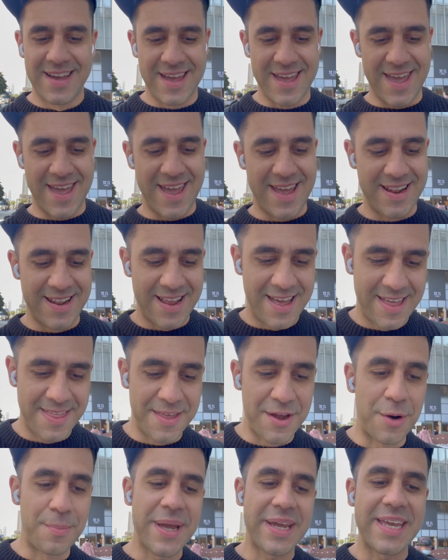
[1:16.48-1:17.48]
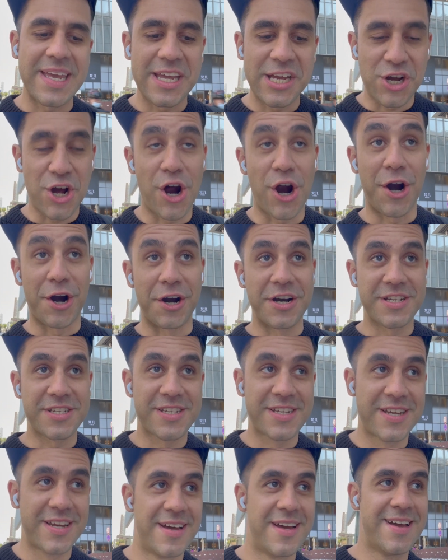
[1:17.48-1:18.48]
and they're making
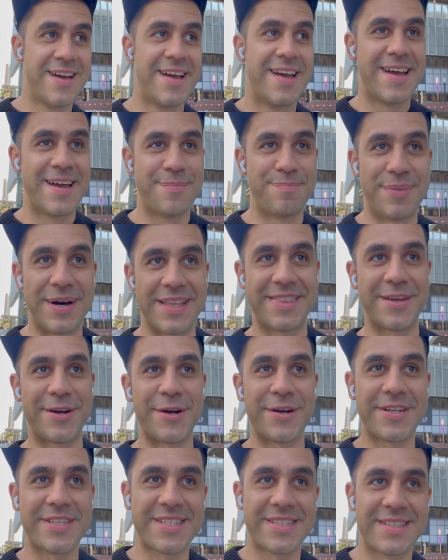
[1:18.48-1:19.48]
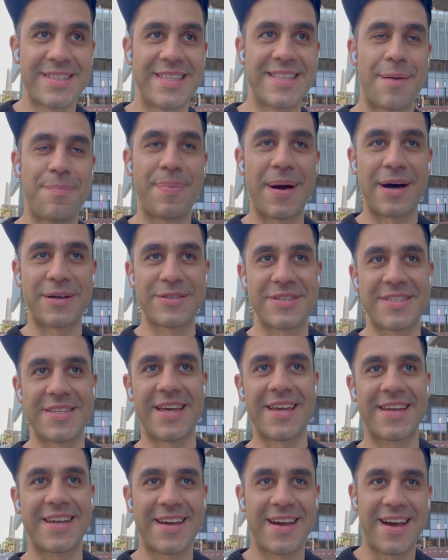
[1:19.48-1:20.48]
cars, but they're about to
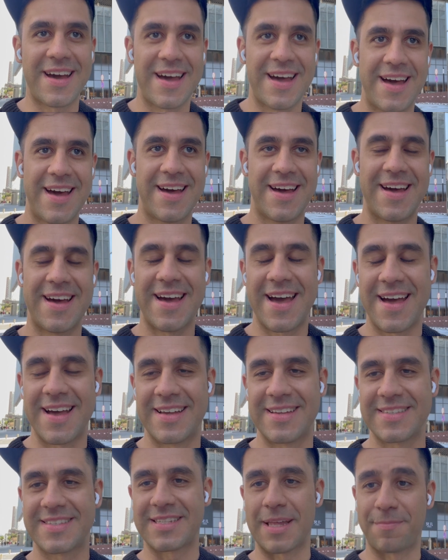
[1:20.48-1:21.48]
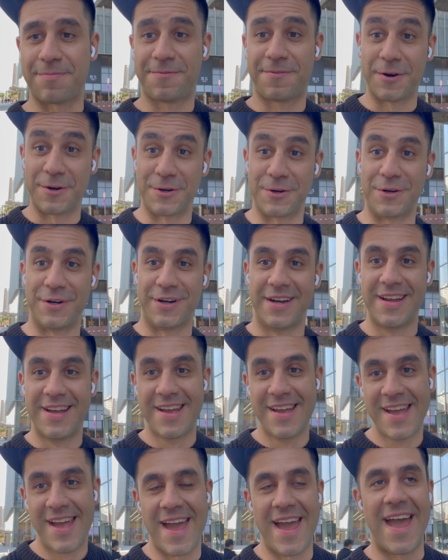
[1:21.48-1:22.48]
take a step further
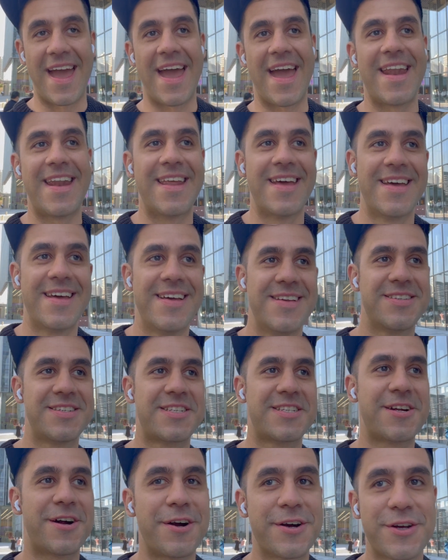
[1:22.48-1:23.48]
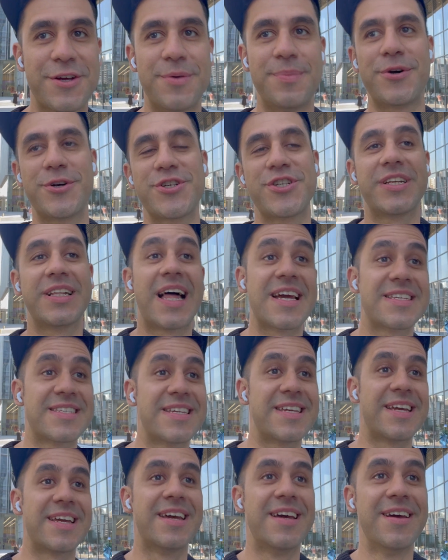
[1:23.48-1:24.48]
and start
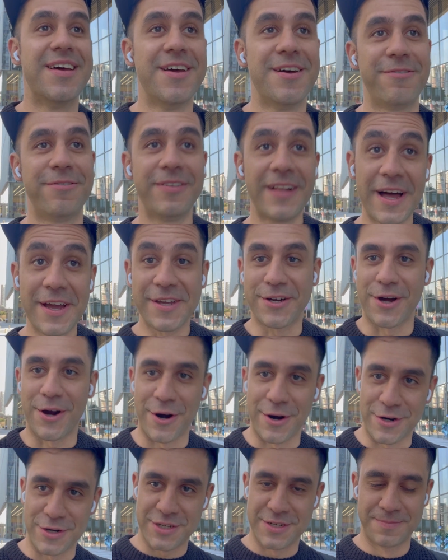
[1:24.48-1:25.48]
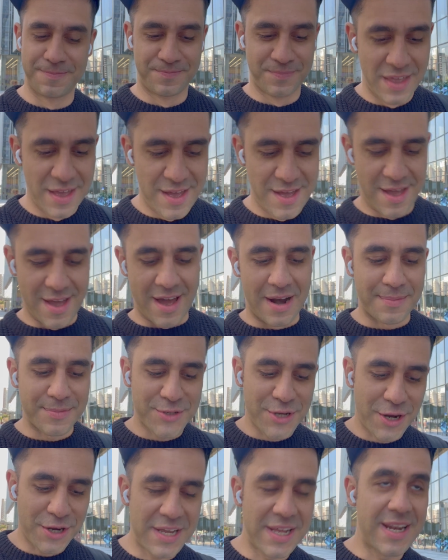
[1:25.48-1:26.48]
commercializing flying cars. And I'm
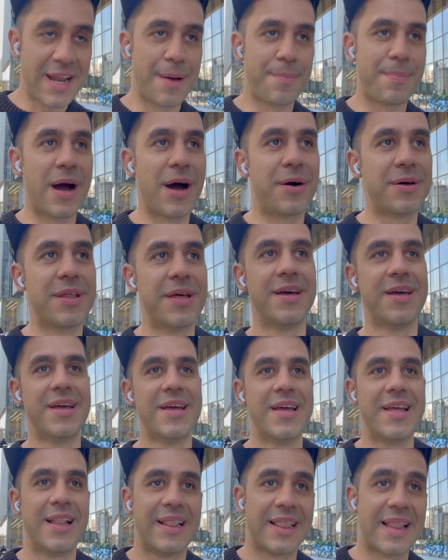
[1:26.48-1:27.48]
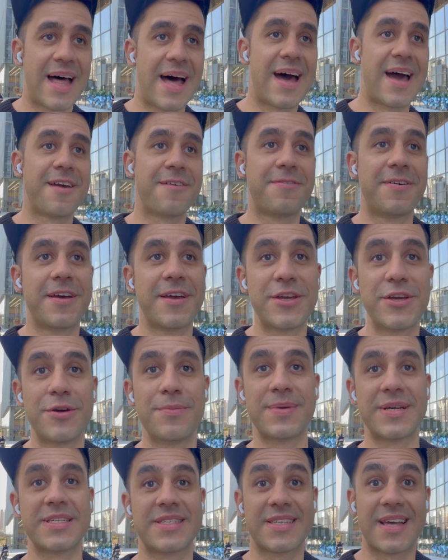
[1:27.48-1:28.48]
talking about live
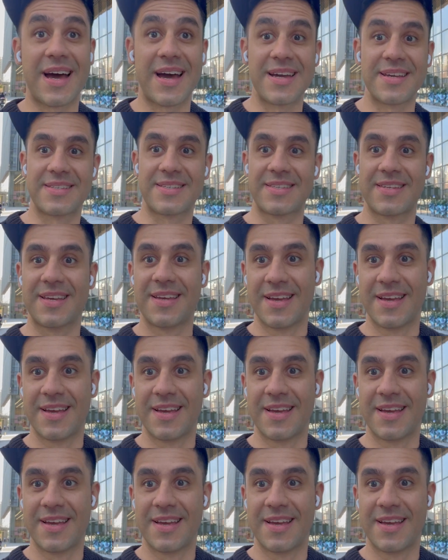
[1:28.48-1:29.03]
human-sized